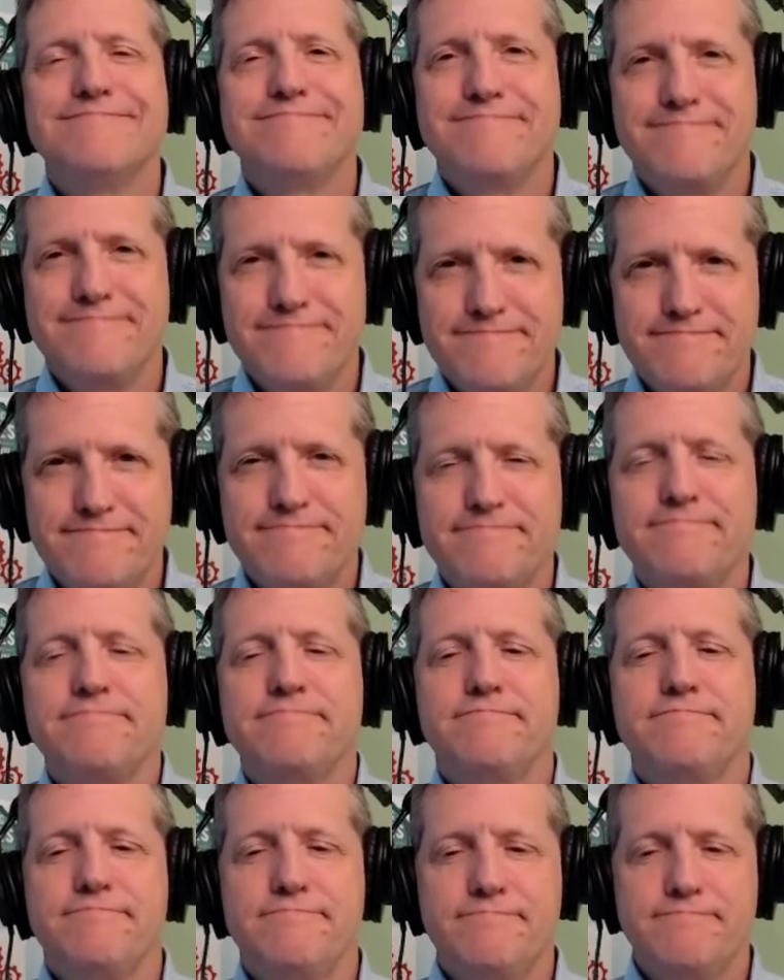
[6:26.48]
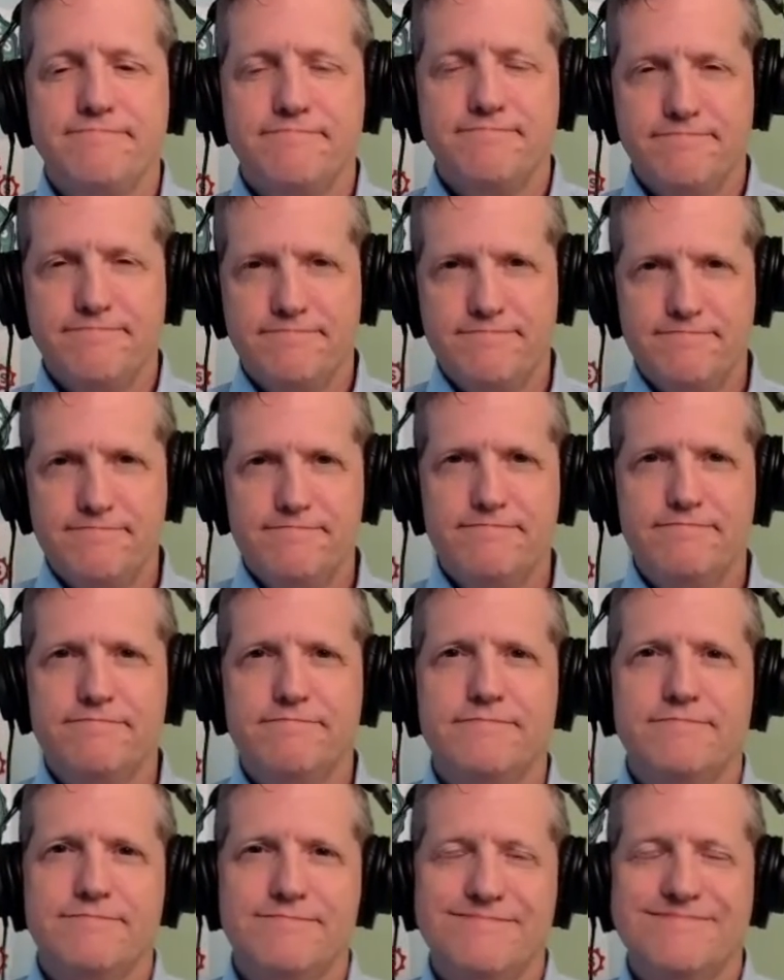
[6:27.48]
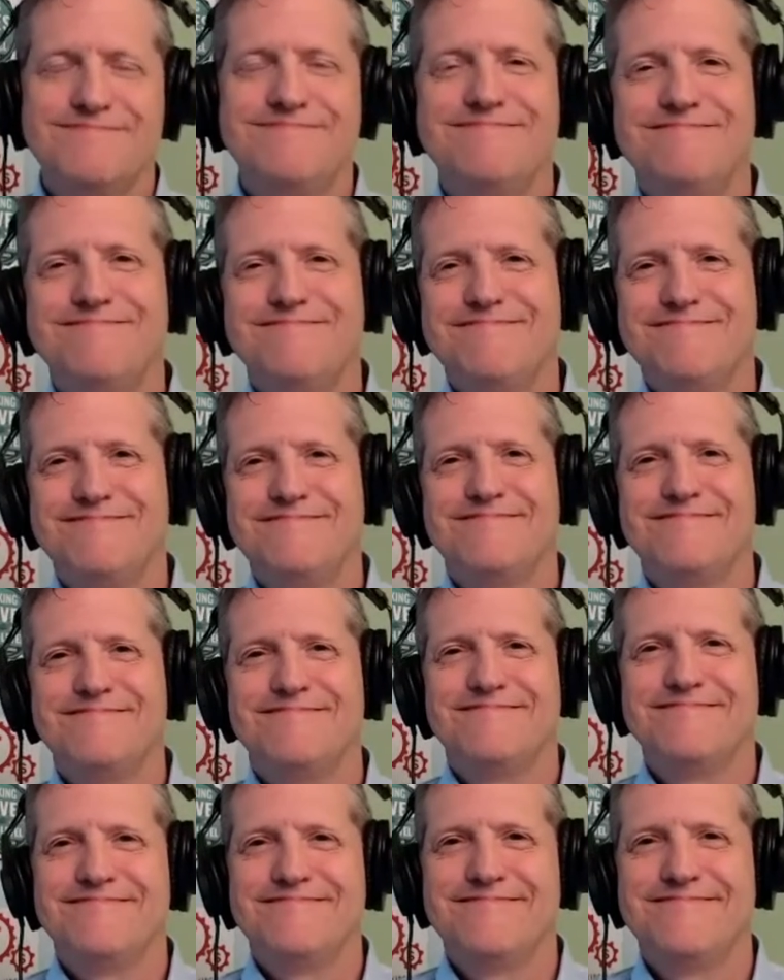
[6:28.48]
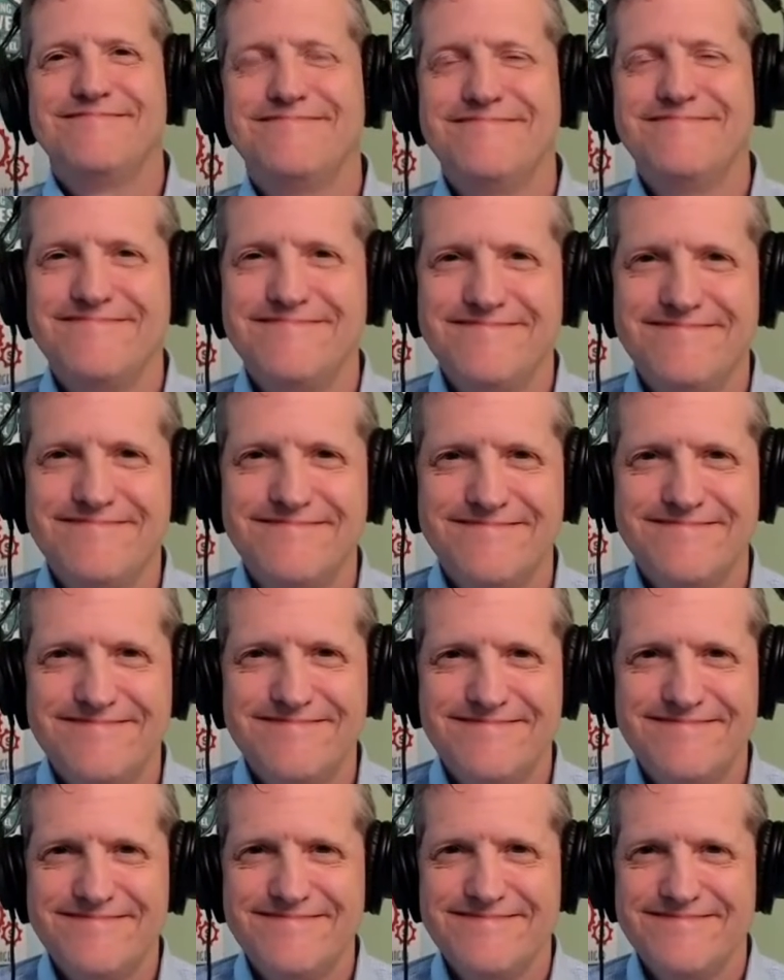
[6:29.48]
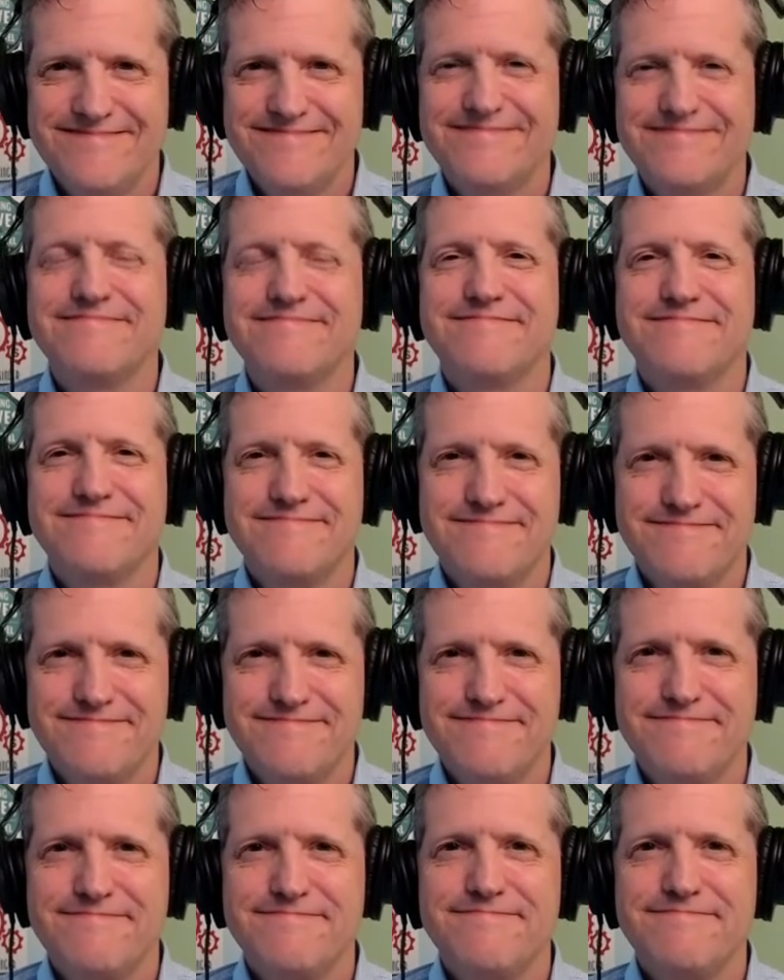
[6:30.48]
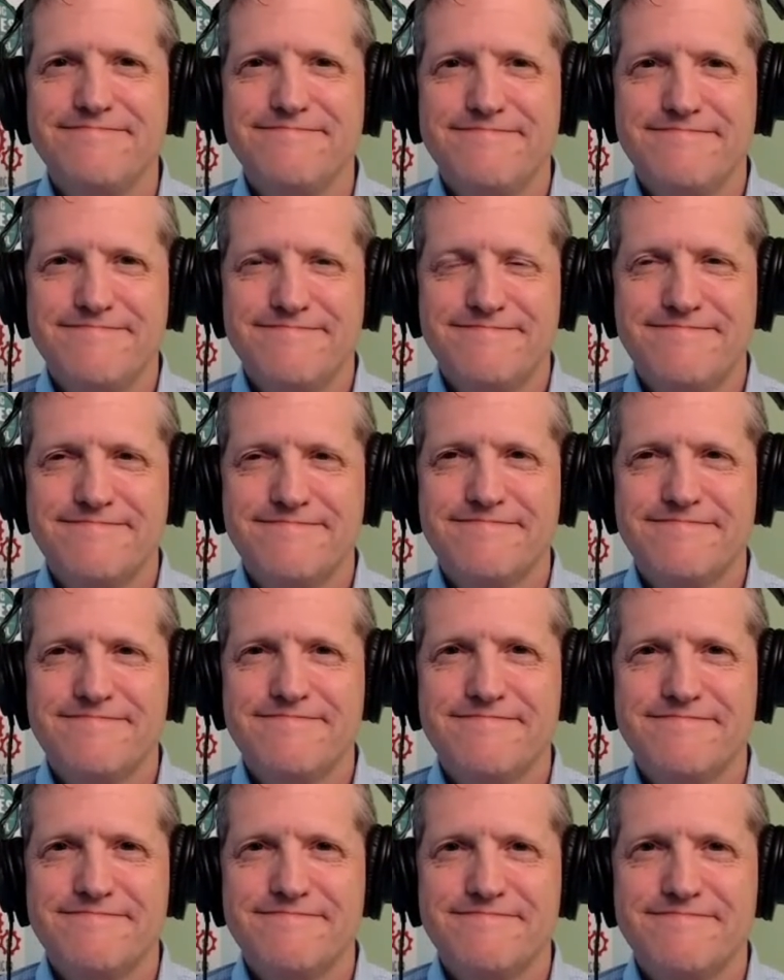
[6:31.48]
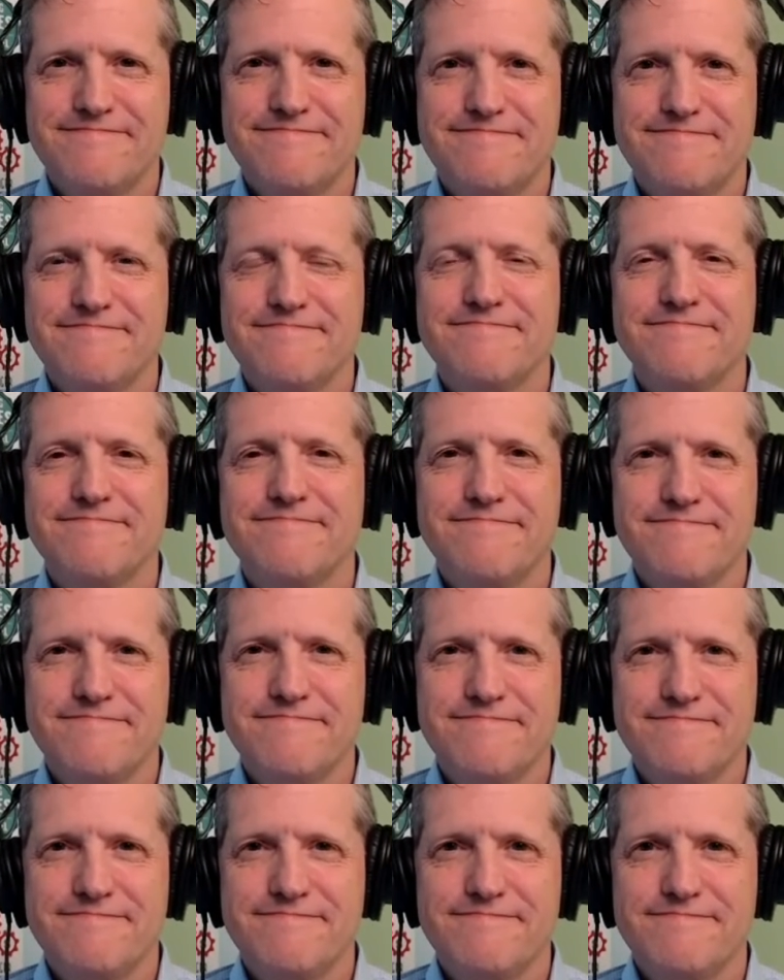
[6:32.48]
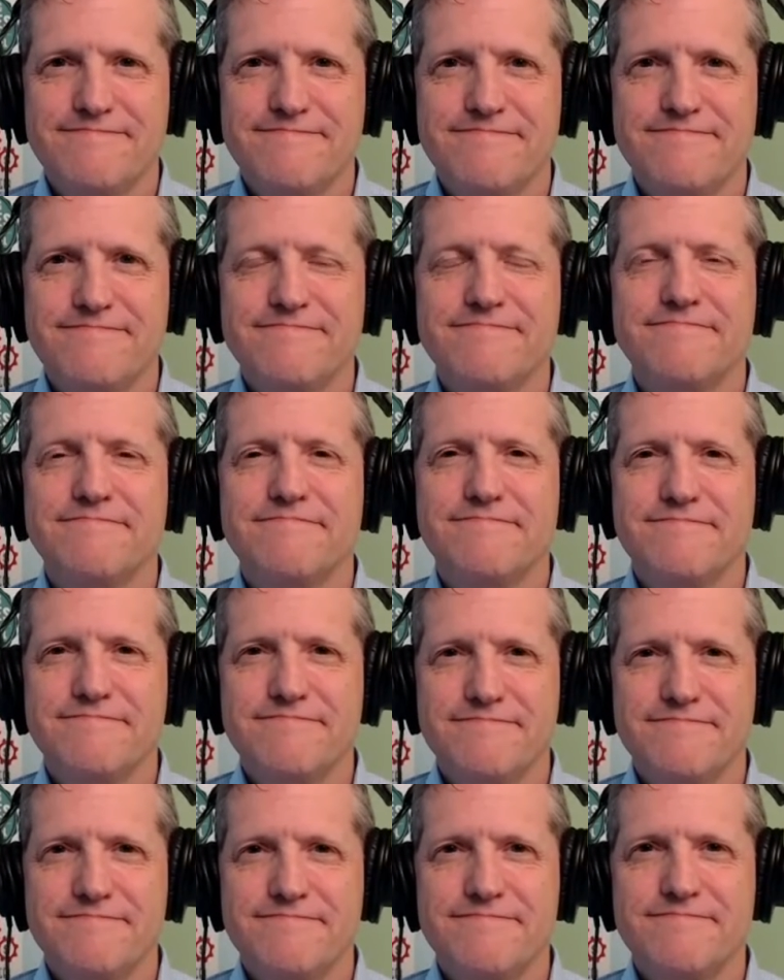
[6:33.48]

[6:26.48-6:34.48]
(silent)